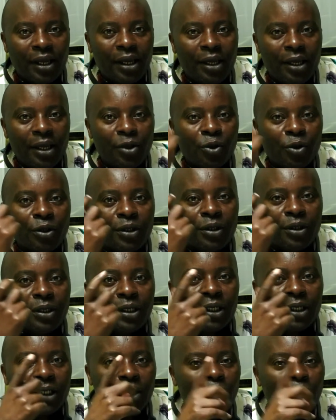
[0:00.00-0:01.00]
it's not
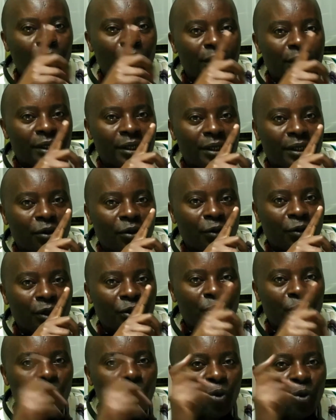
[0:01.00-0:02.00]
that those
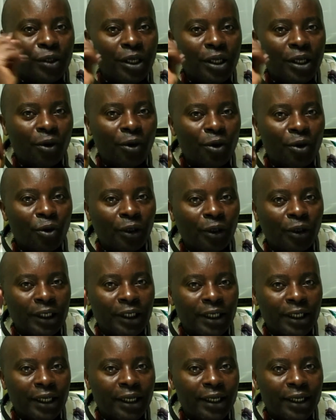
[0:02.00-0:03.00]
Wazungus here don't know
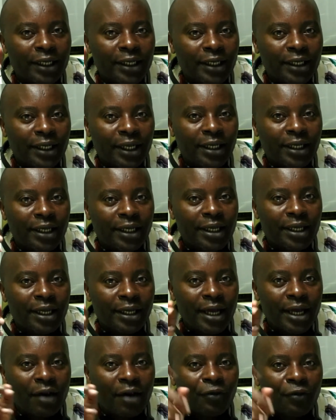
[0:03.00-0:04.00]
that in Kenya, here
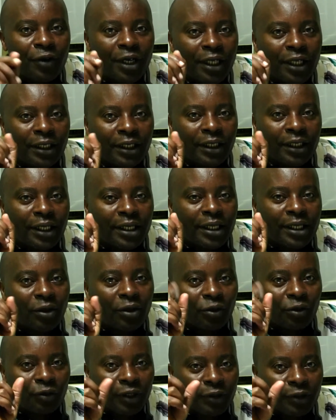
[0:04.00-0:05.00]
in Africa, that there is a lot
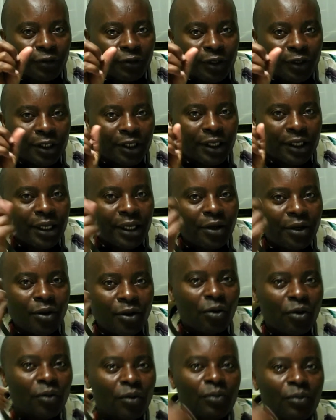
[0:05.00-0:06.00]
of stuff. They
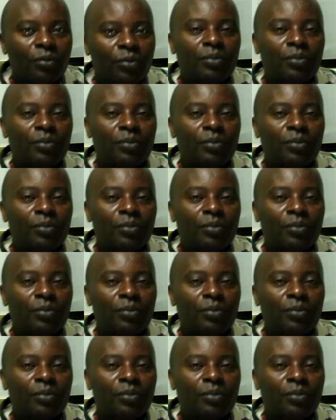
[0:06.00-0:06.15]
know.